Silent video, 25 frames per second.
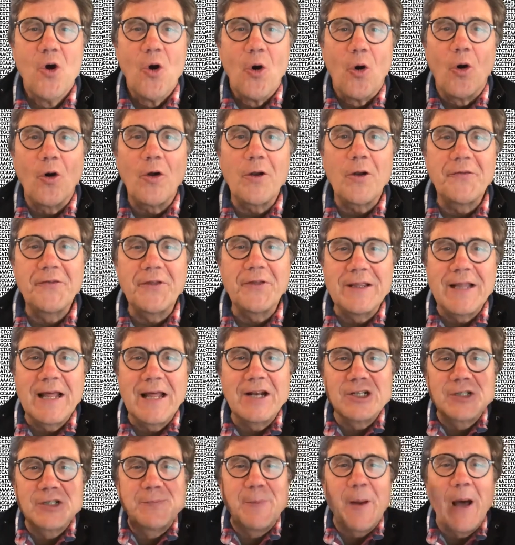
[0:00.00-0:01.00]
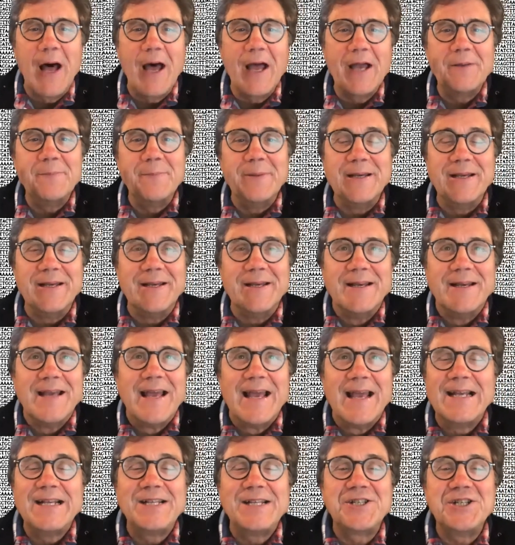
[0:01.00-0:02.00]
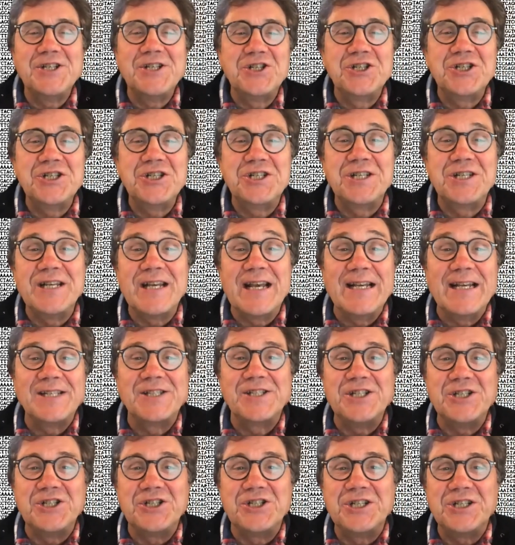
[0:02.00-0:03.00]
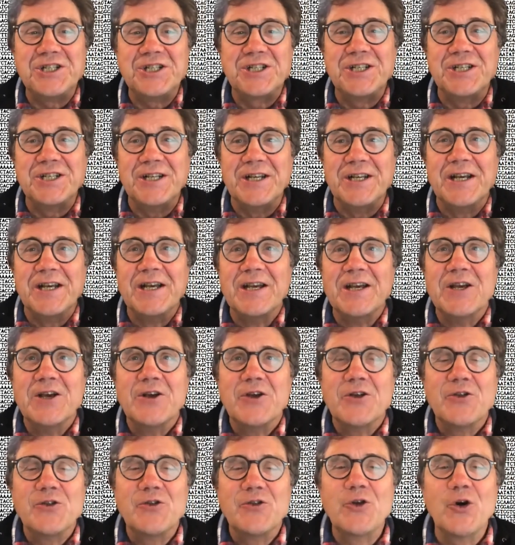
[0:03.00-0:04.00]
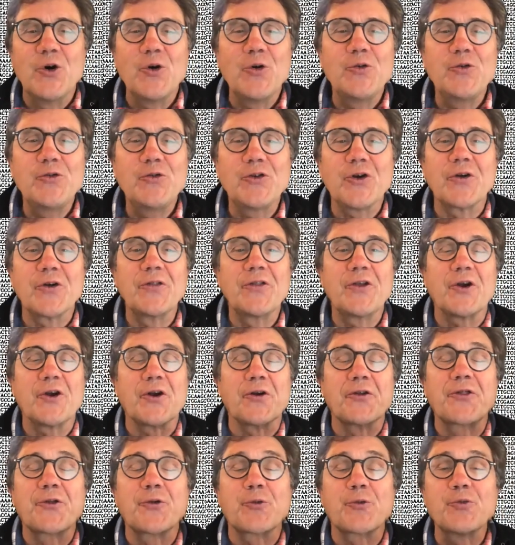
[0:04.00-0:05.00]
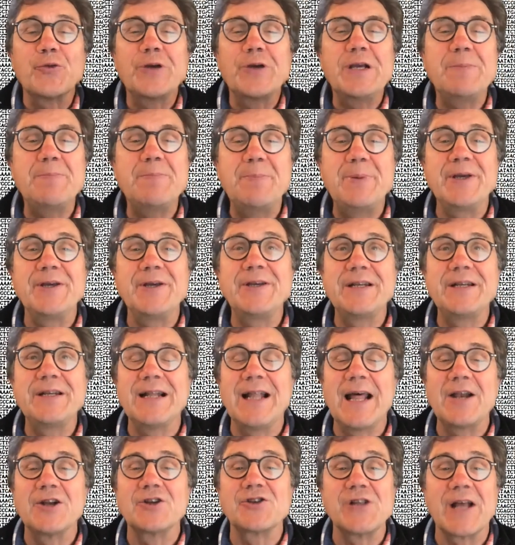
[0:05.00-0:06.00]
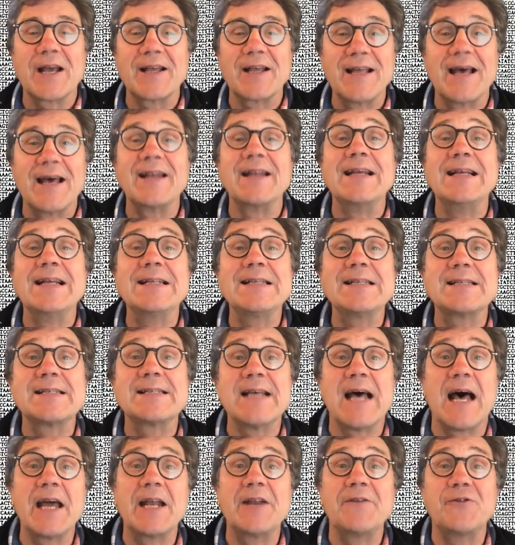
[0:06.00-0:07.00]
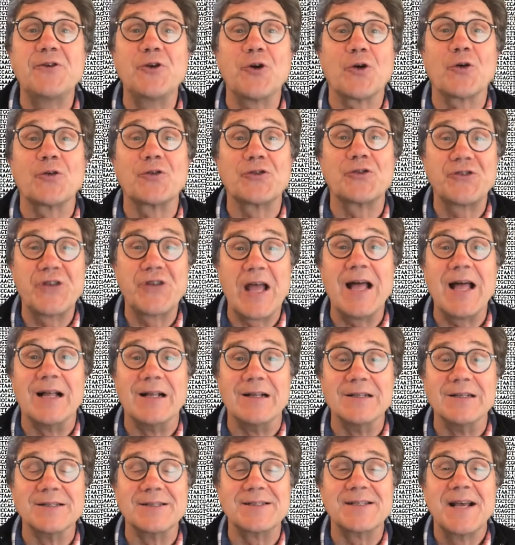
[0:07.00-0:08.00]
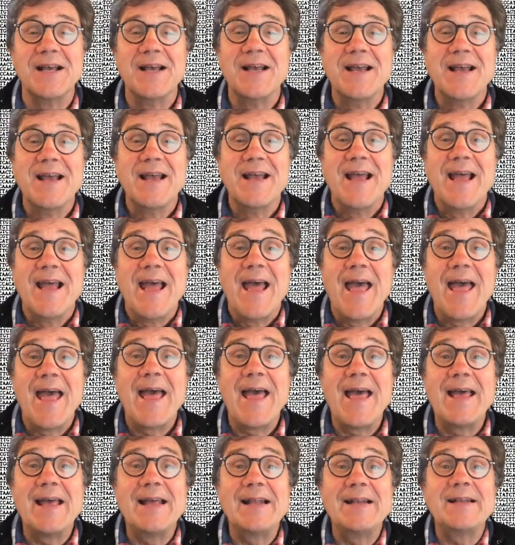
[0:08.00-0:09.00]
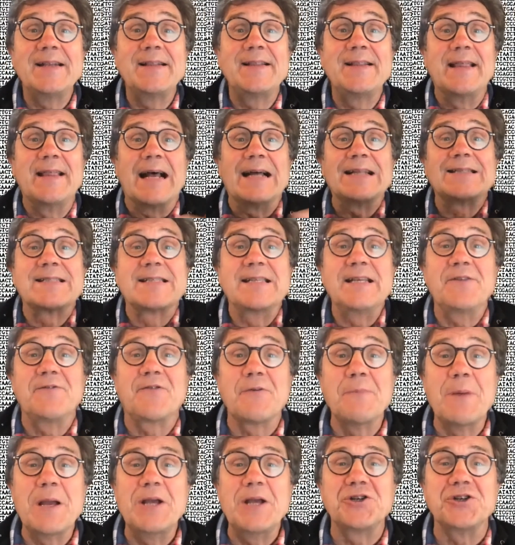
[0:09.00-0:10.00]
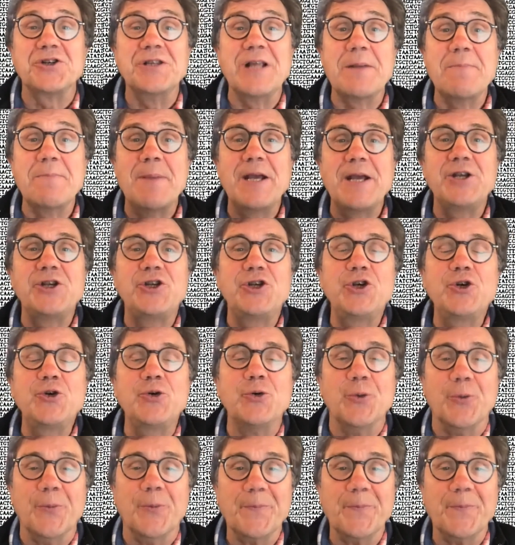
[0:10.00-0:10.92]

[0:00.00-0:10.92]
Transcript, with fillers: All of the letters behind me, A C G T, A C G T, those are, there are three billion letters like that inside of your cells. And that's the information that made you.